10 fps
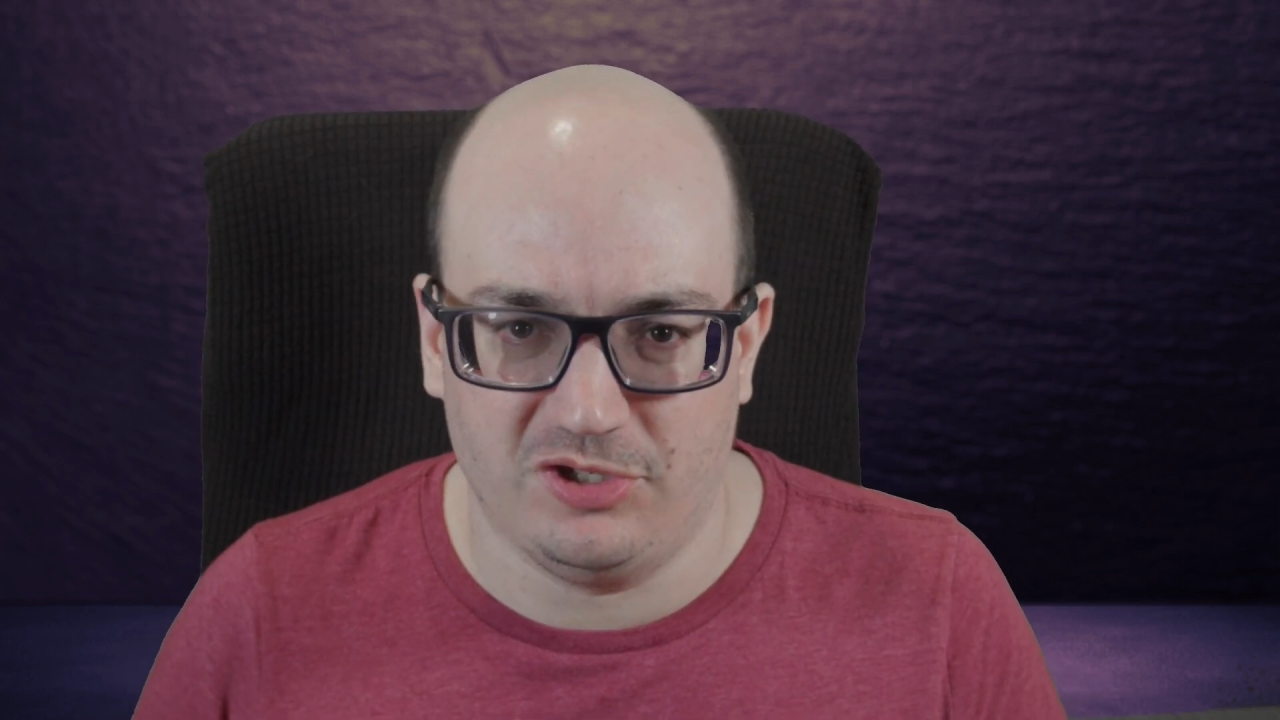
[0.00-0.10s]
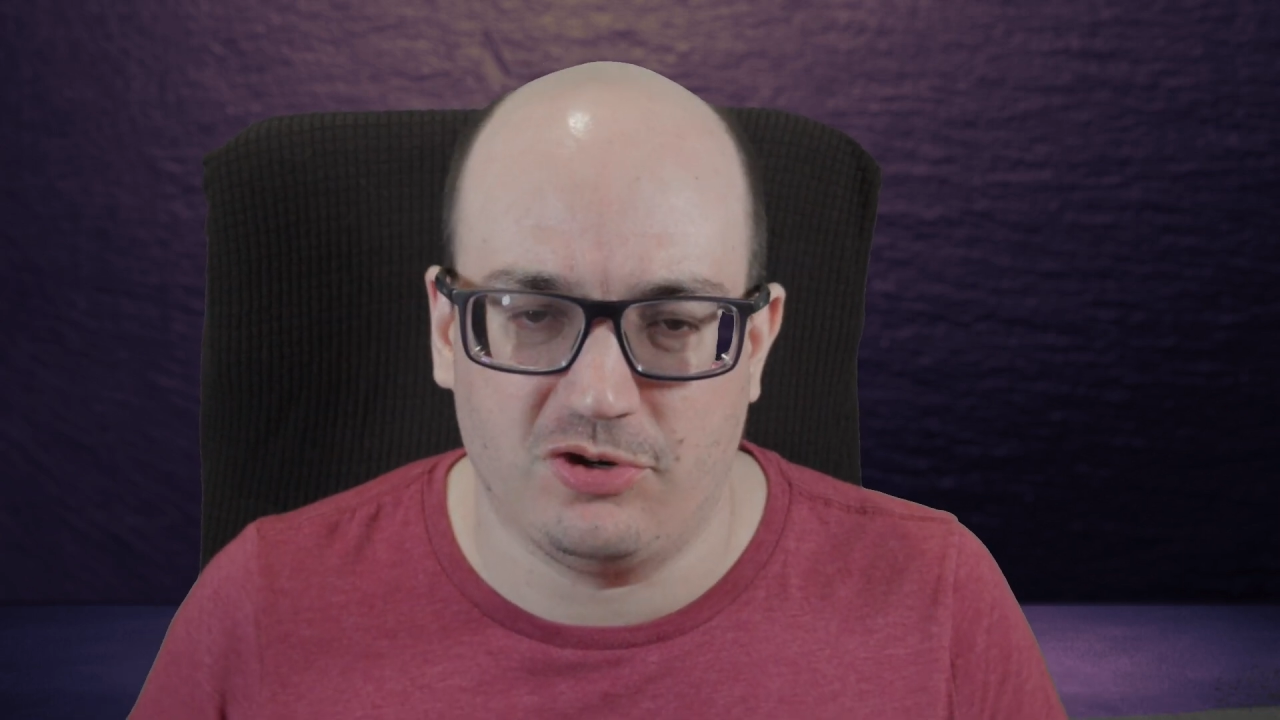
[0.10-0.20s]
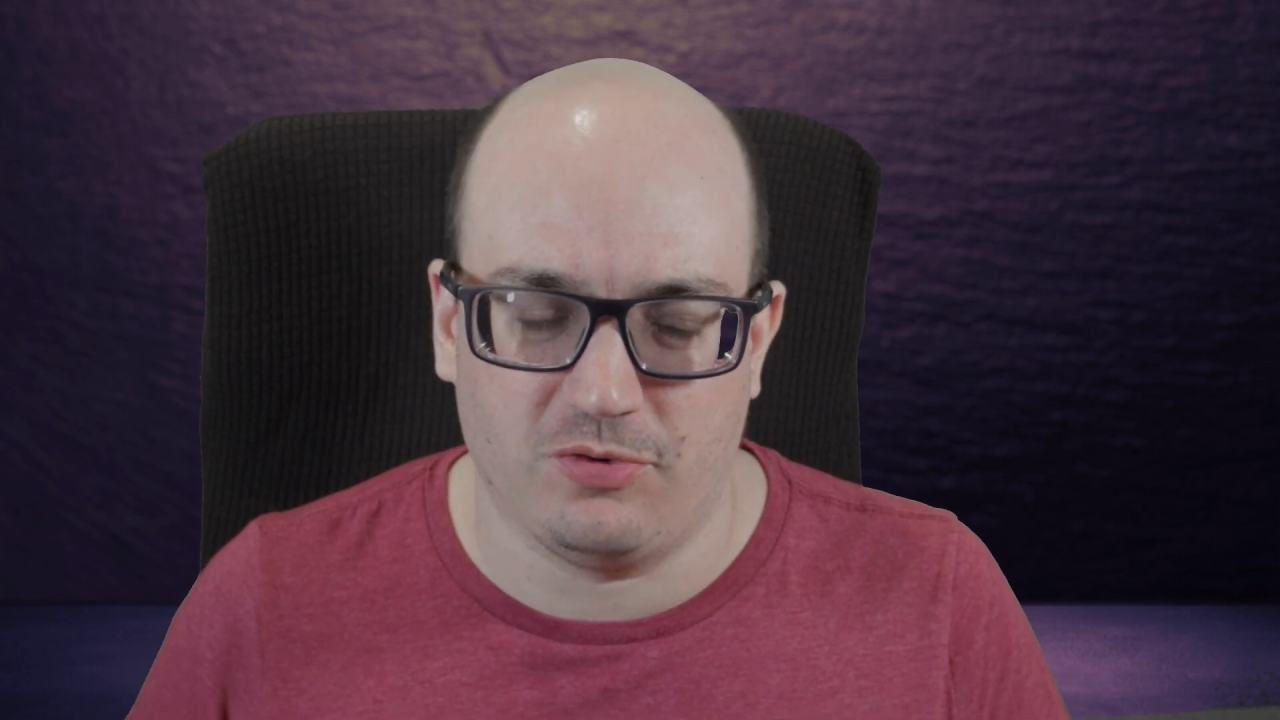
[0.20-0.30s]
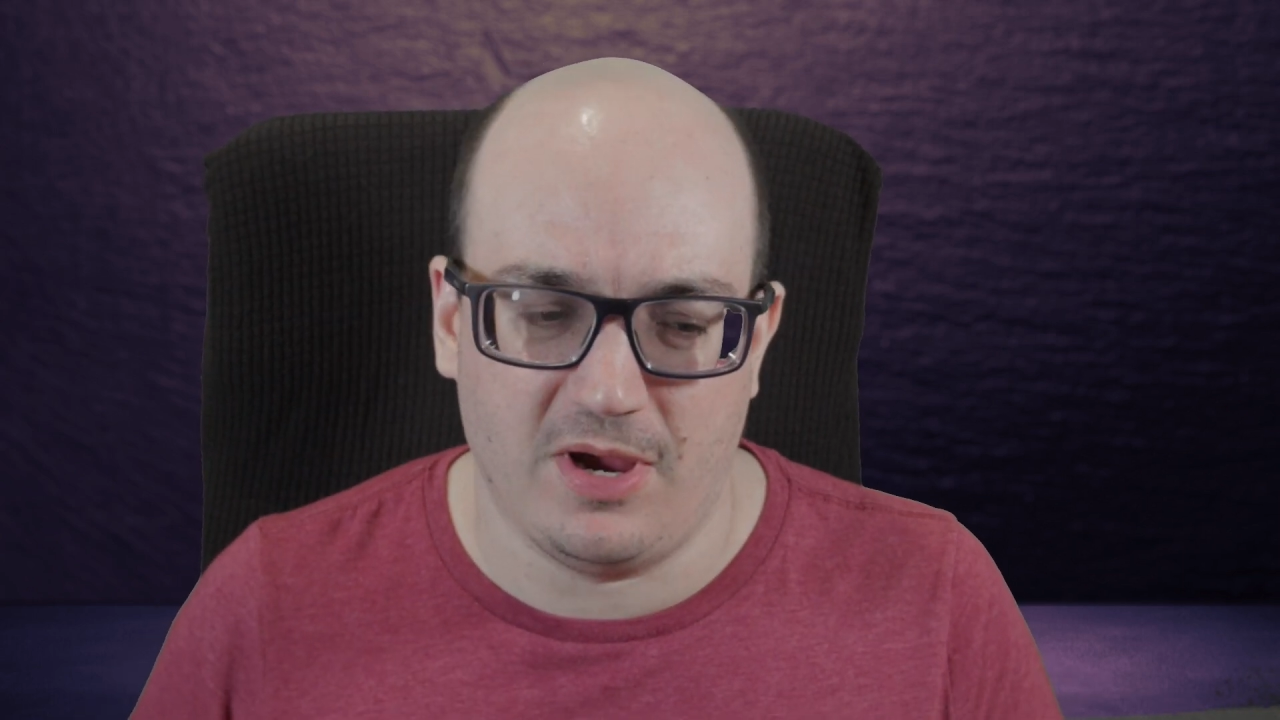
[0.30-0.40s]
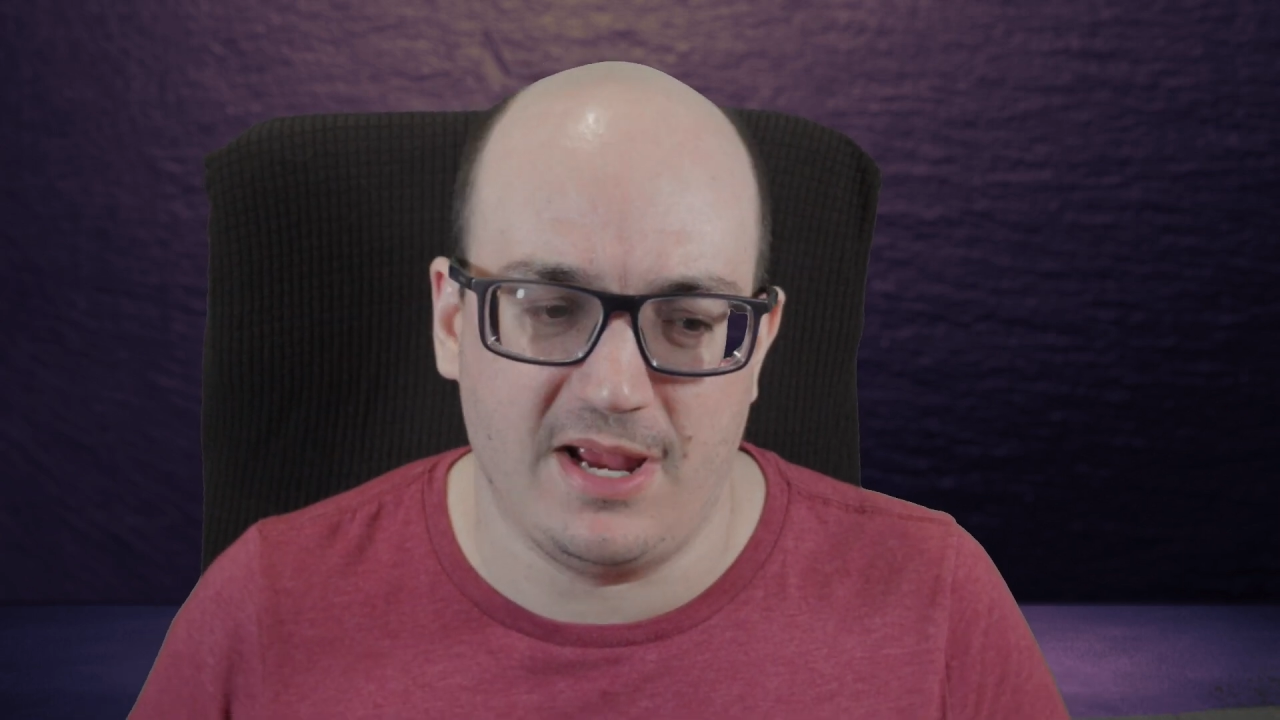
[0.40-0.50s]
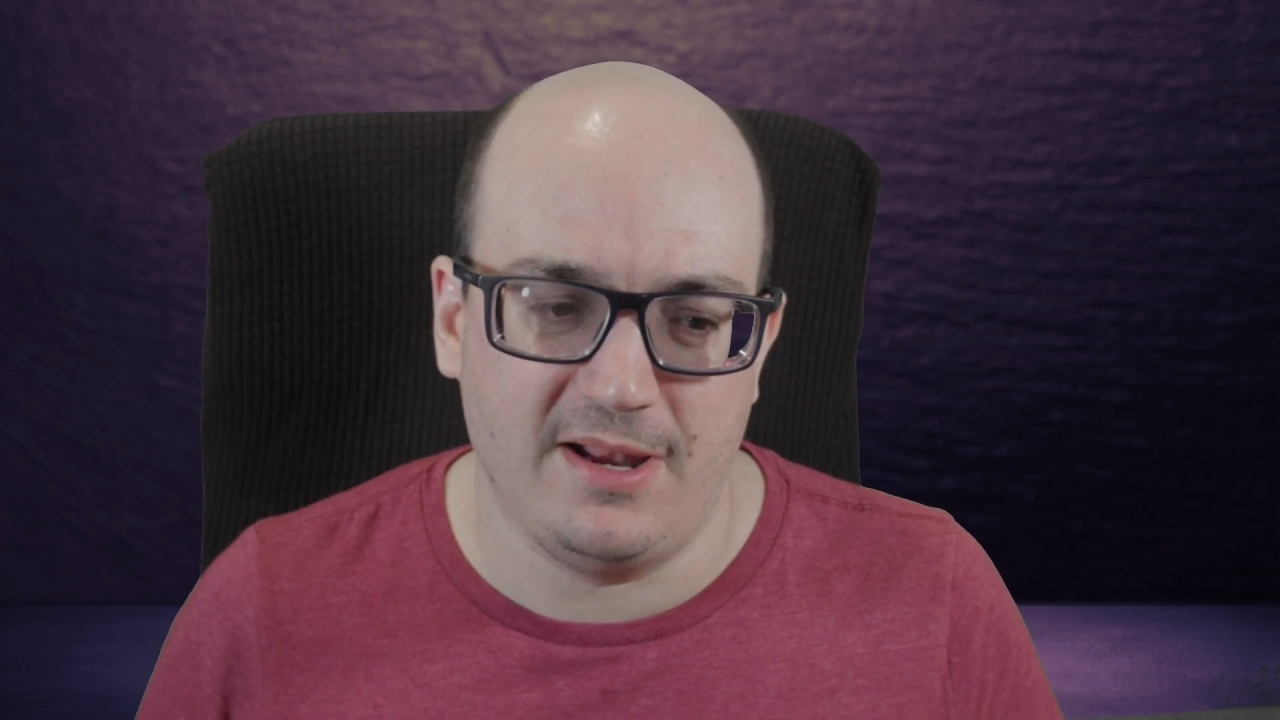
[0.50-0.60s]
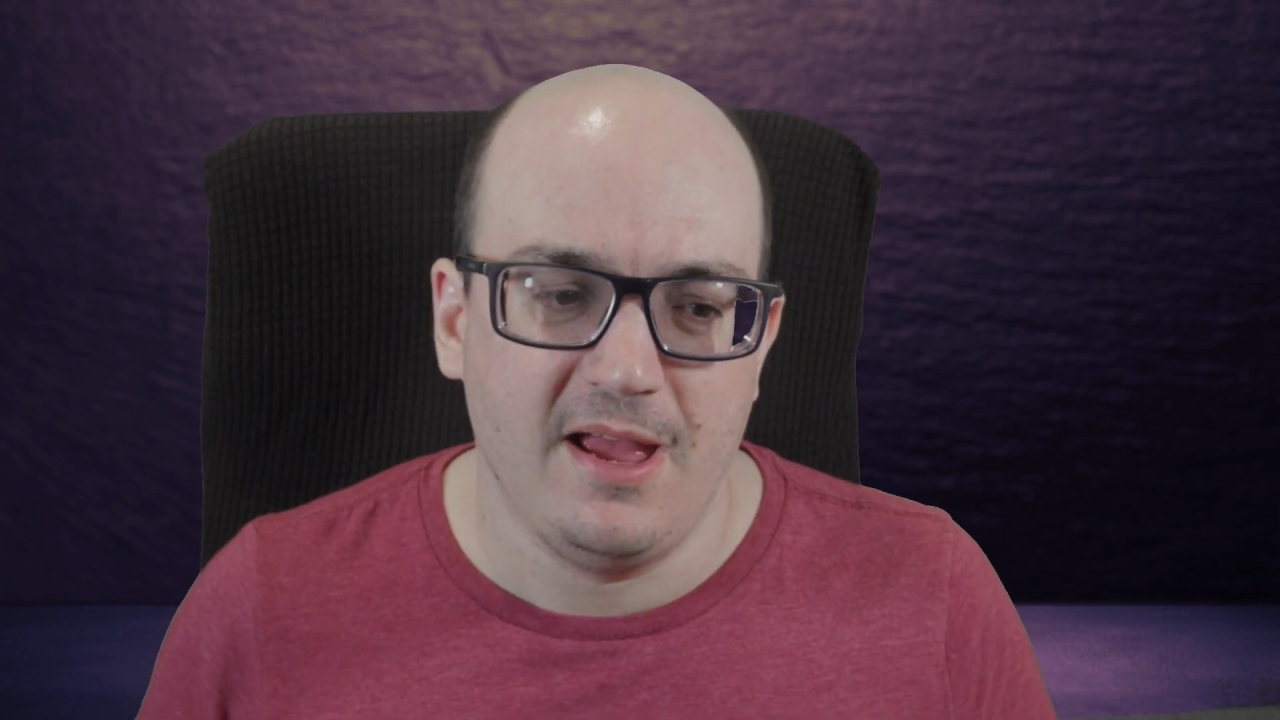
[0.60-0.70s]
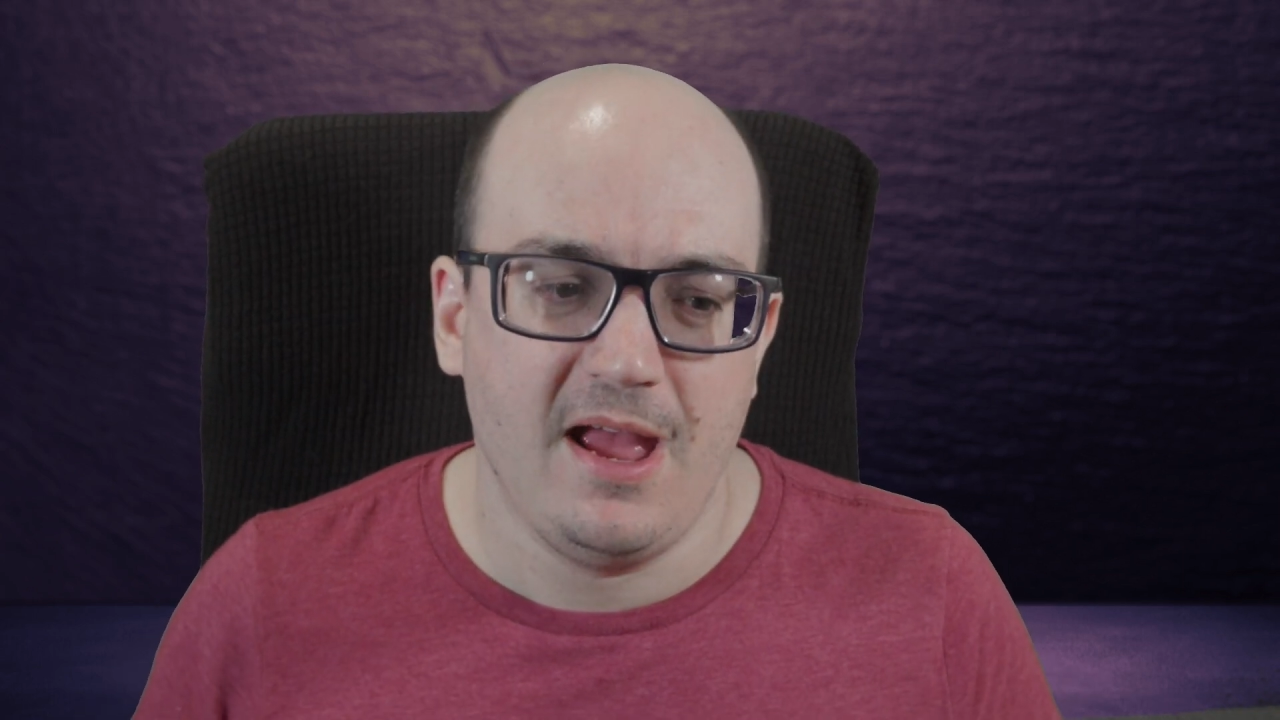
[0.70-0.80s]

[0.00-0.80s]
to train